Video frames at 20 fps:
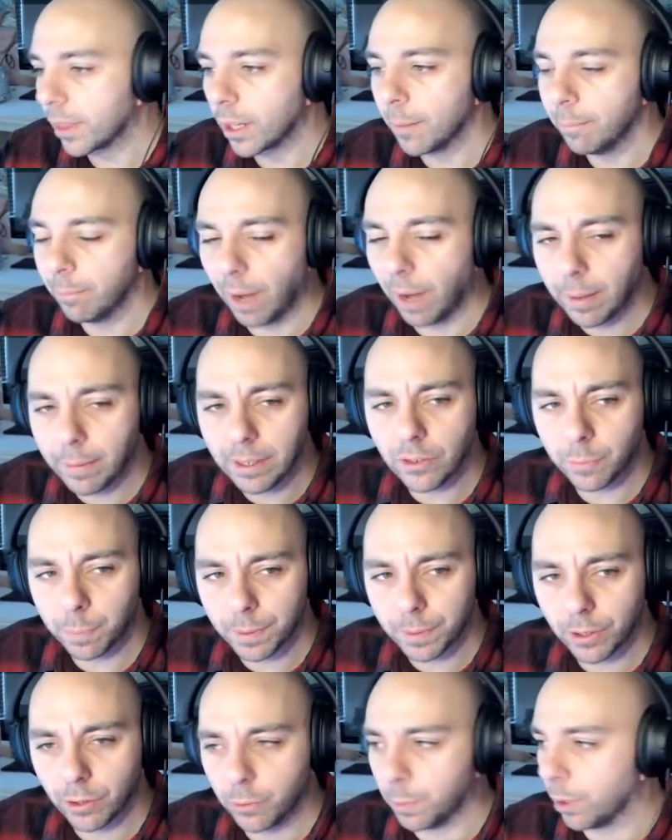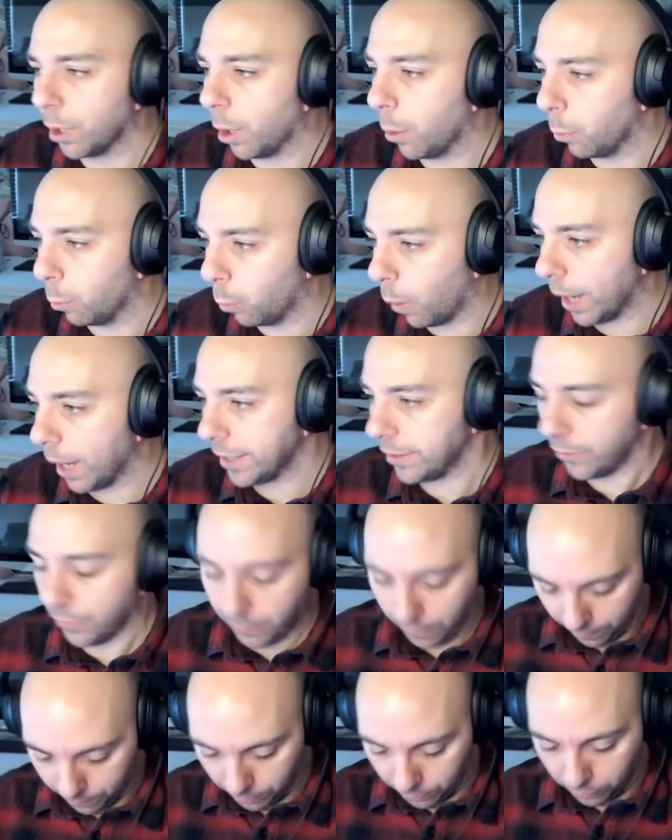Maybe it's because we've got white
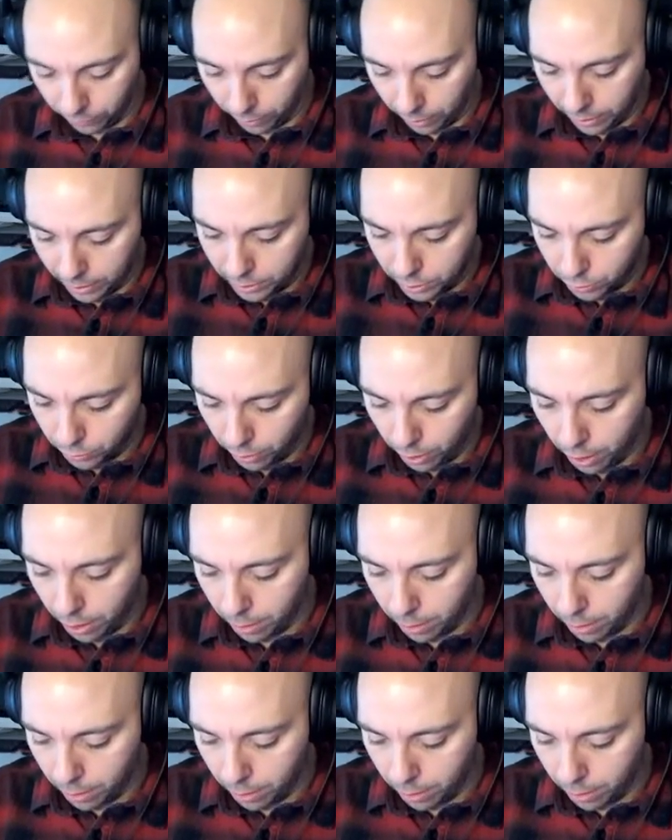feathers. So let's try